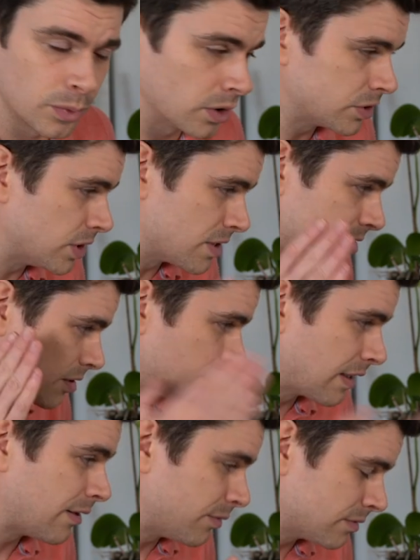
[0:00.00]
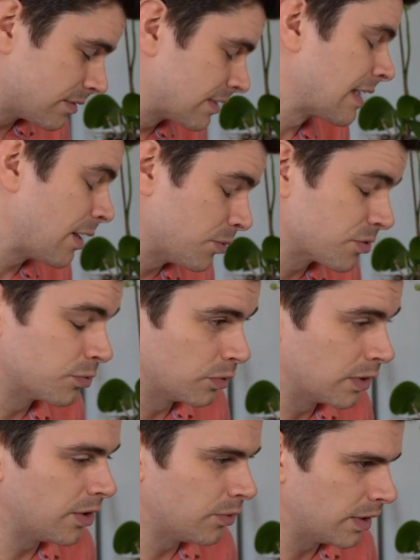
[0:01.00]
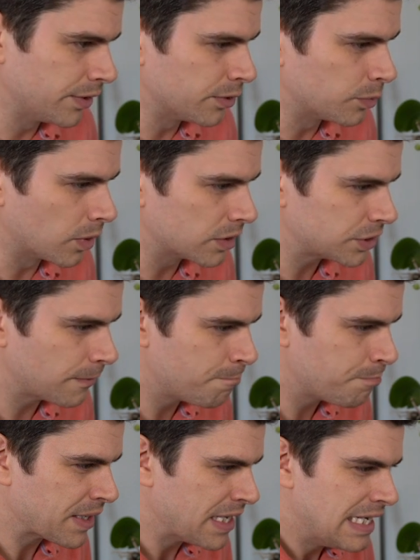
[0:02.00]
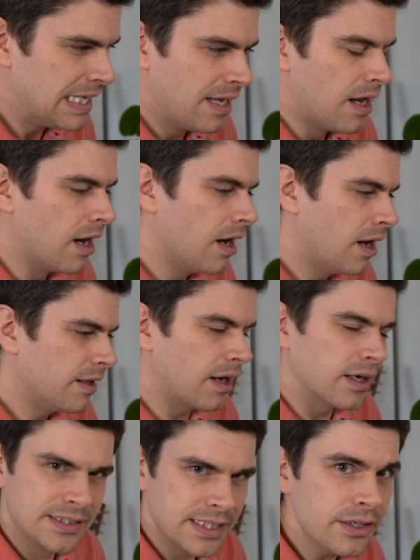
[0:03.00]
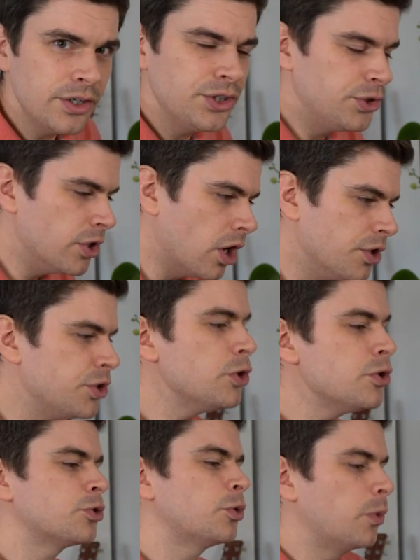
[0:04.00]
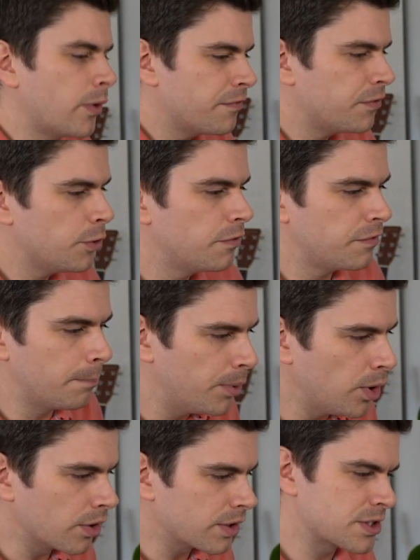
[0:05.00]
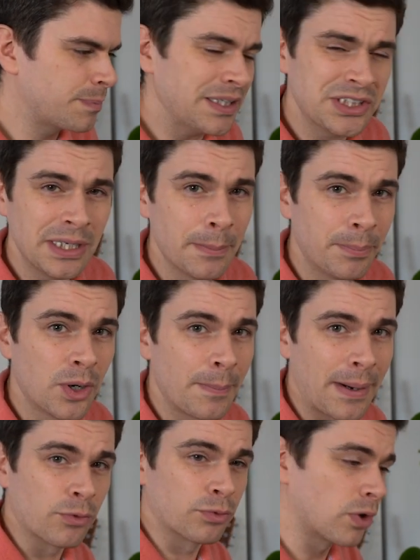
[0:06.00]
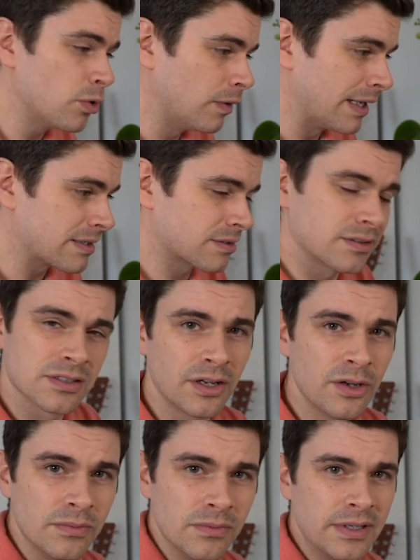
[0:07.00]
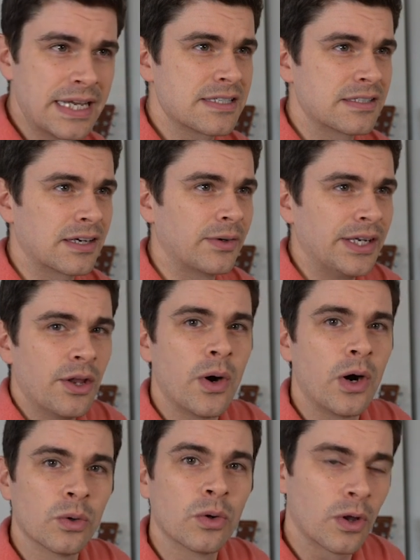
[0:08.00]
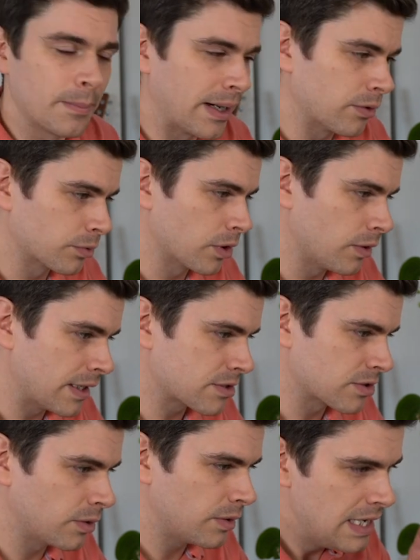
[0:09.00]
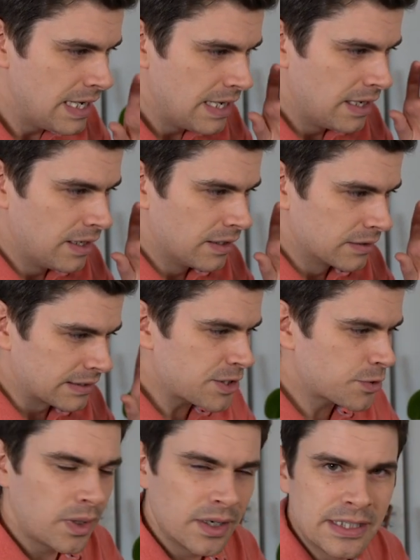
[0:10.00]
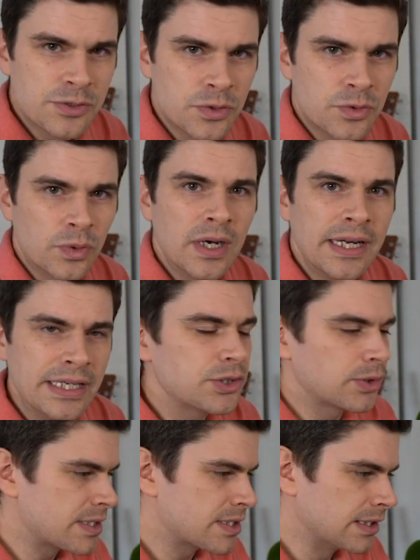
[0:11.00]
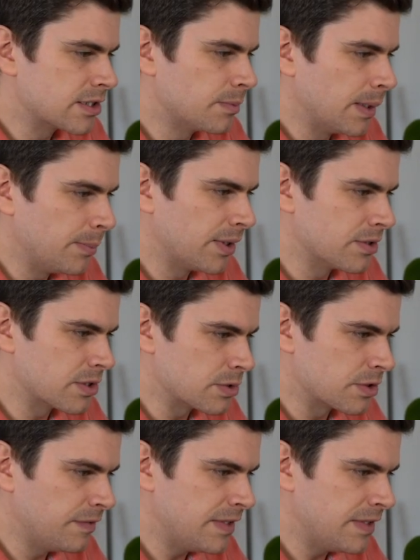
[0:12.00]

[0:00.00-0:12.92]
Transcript: watches, so that was a really, really good watch. I did an unusual review of a book, especially a book about Rolex, because I don't necessarily know a whole lot about Rolex. So that's why this was really interesting to me, because it was a